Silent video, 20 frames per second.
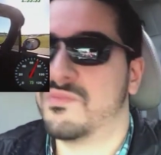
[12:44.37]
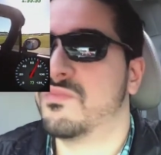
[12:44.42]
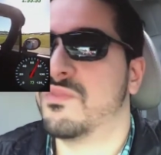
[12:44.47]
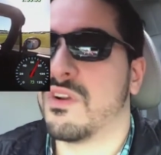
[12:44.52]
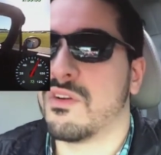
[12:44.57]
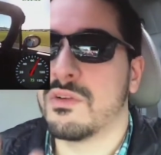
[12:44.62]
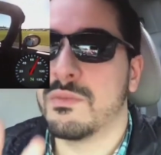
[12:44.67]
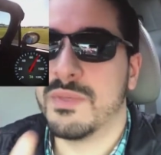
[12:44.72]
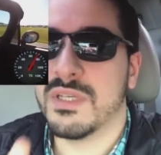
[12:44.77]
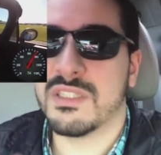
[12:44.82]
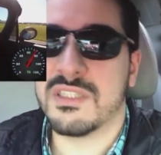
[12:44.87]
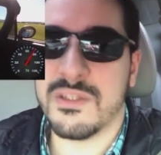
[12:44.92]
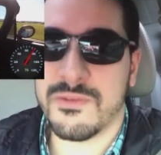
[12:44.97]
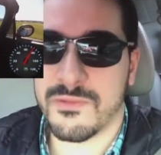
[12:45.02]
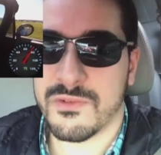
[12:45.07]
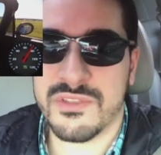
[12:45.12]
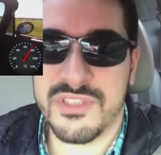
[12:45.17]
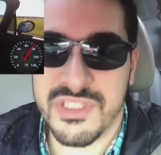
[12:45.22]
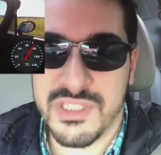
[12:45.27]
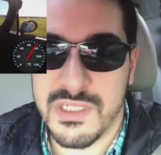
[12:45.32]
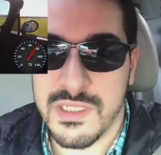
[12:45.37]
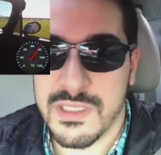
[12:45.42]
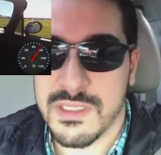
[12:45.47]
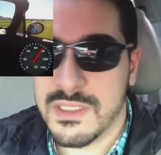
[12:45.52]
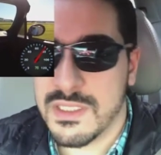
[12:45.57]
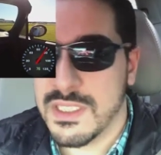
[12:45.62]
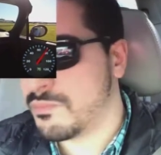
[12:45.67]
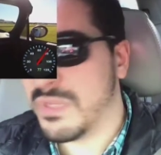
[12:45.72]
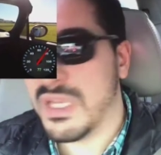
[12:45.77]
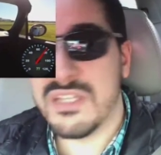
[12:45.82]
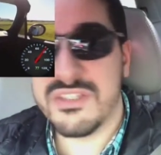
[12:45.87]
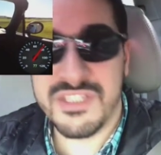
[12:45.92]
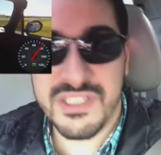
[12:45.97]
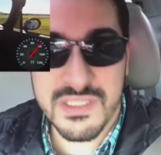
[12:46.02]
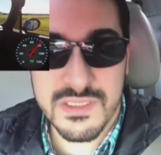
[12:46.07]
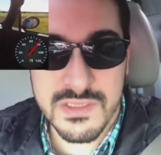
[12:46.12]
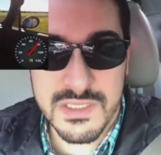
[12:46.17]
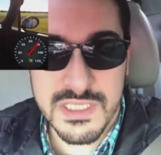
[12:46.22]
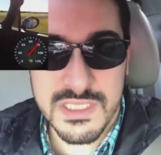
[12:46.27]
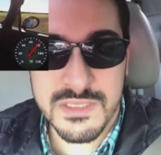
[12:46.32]
Very big difference there.
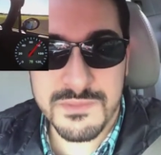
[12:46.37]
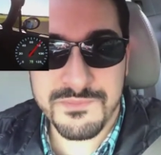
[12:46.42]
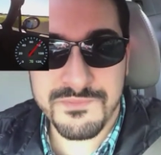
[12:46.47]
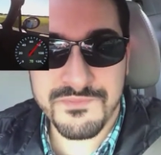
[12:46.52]
Basically,